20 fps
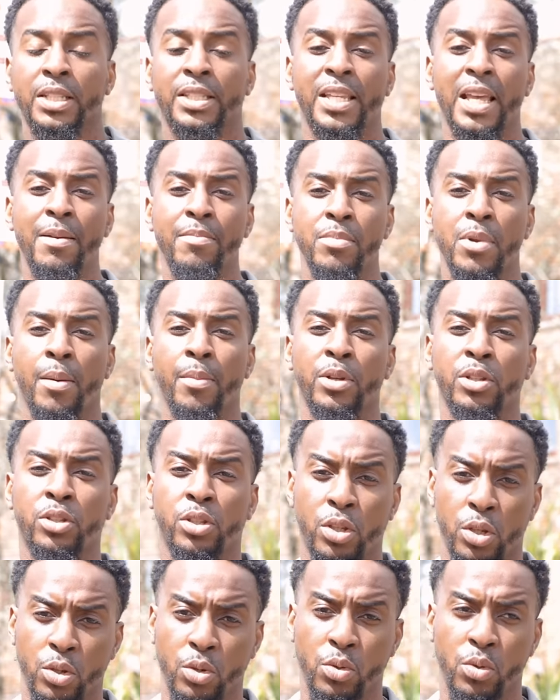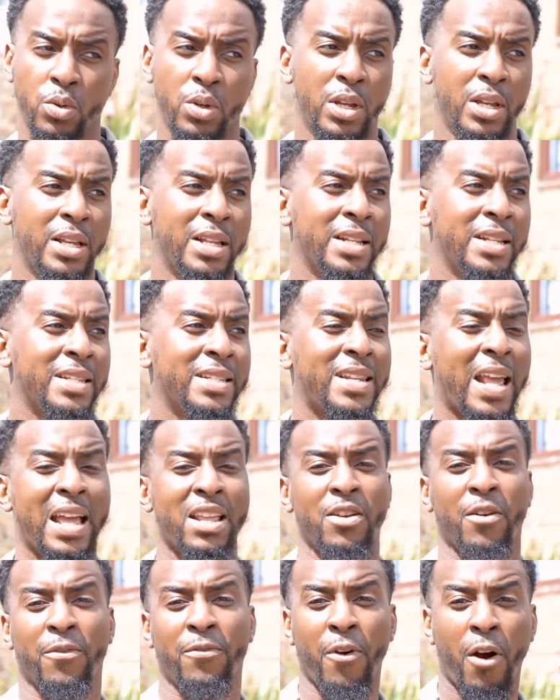Tip number two
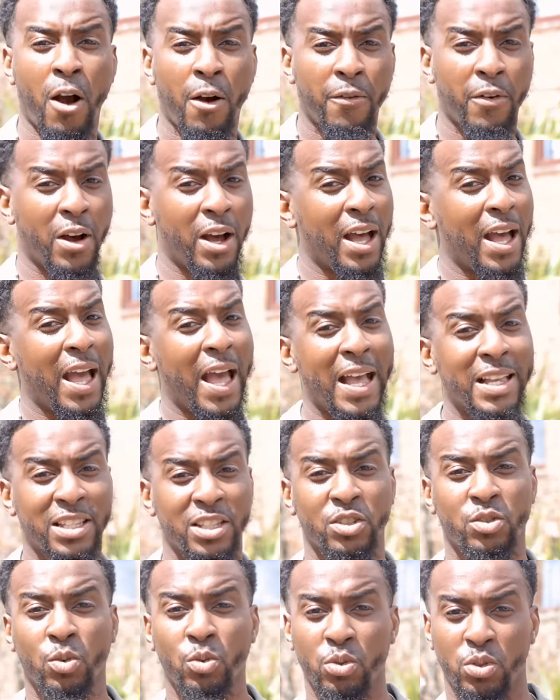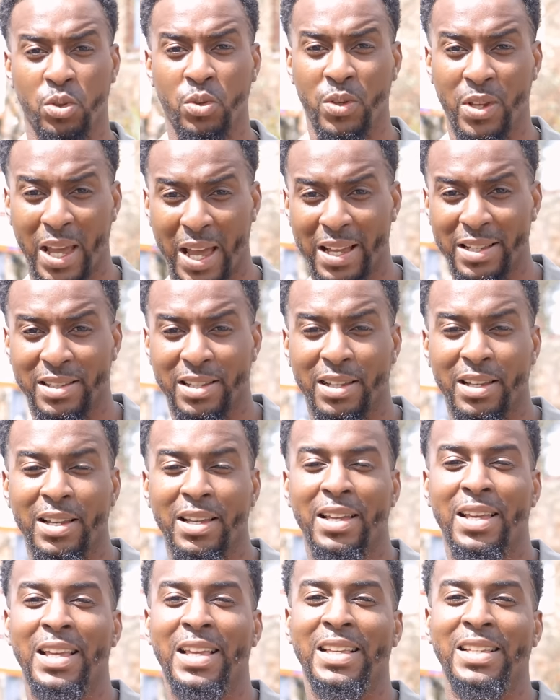that your father hasn't taught you yet
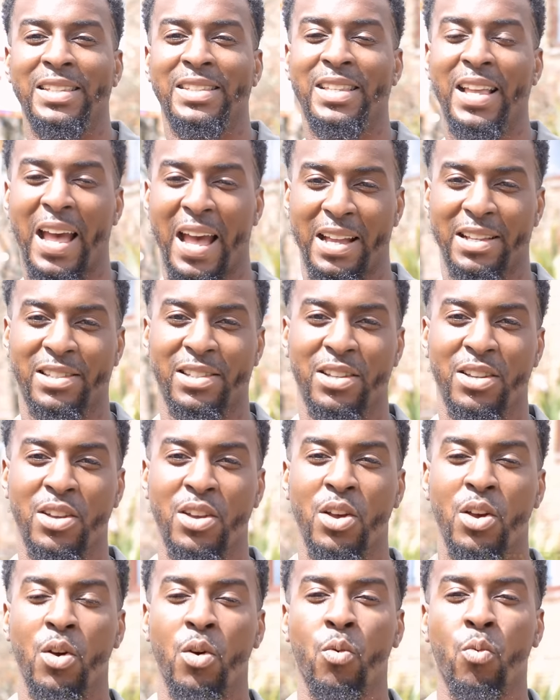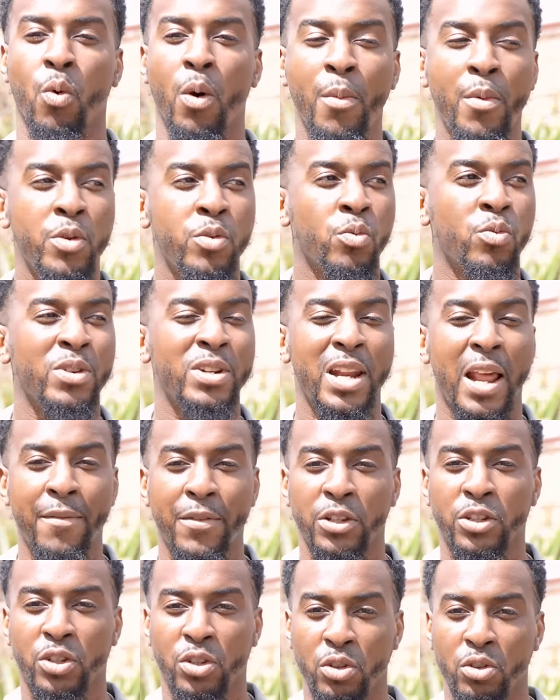is that women will
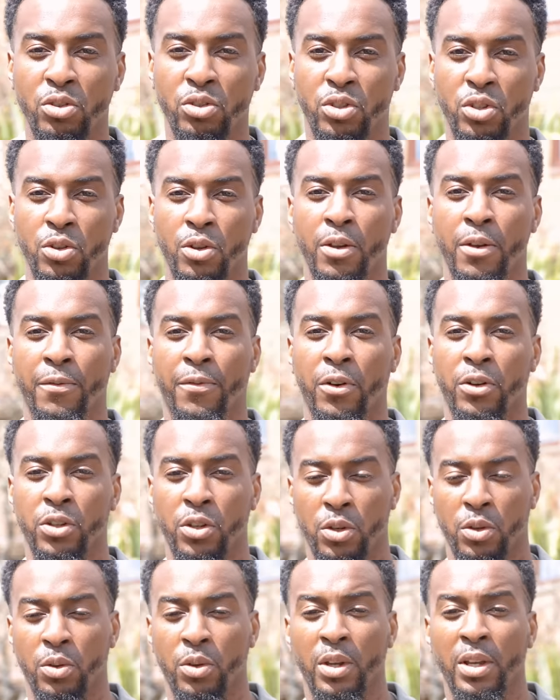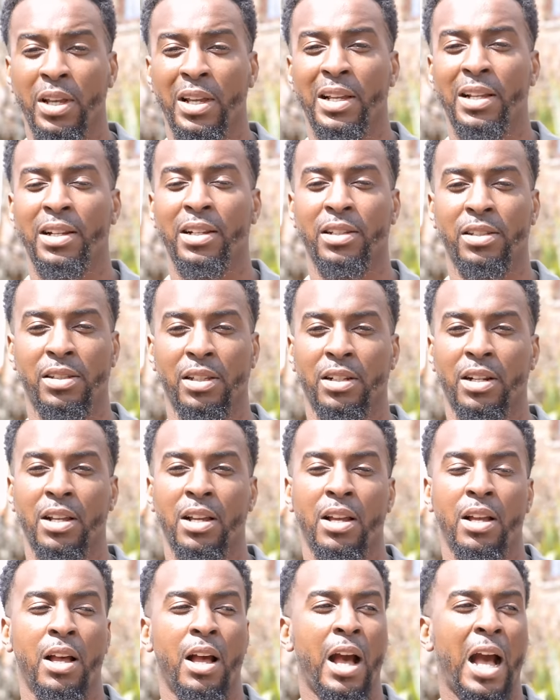never choose you for you. Listen,
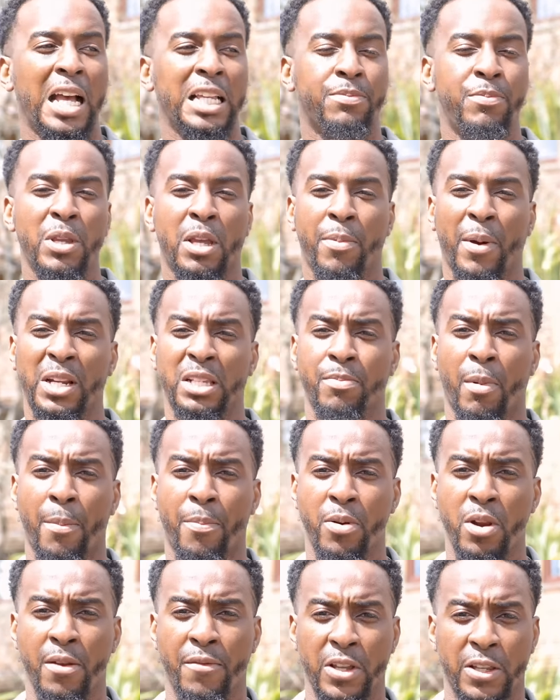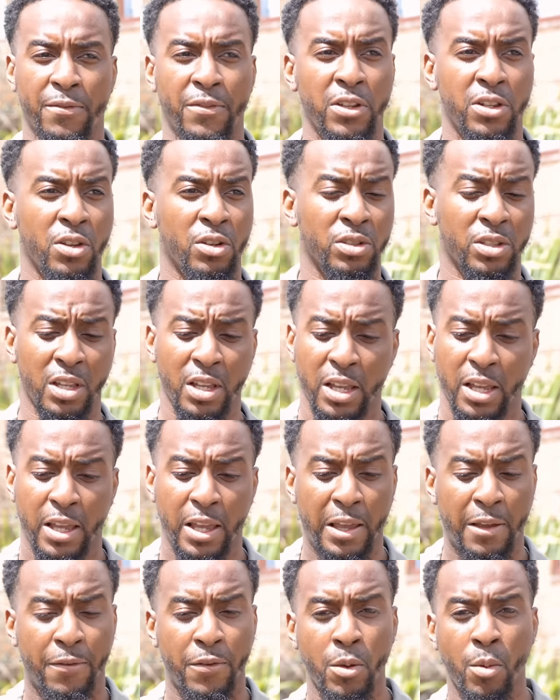I speak about this in my previous videos
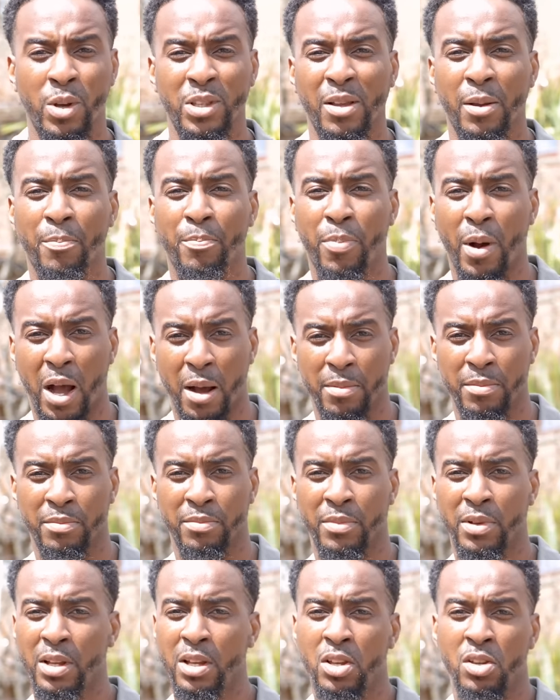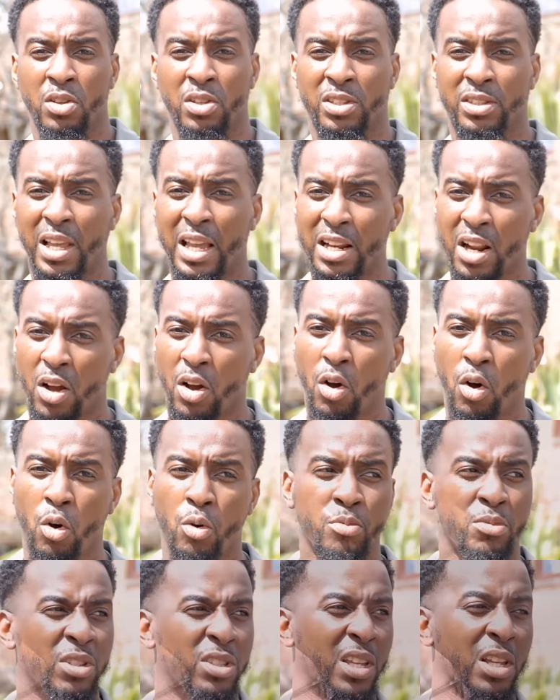if you were the bum, you stayed at
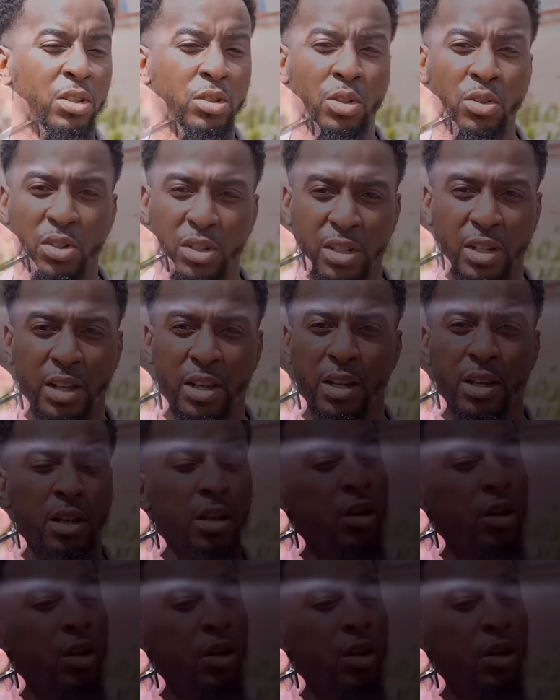home, you didn't do shit,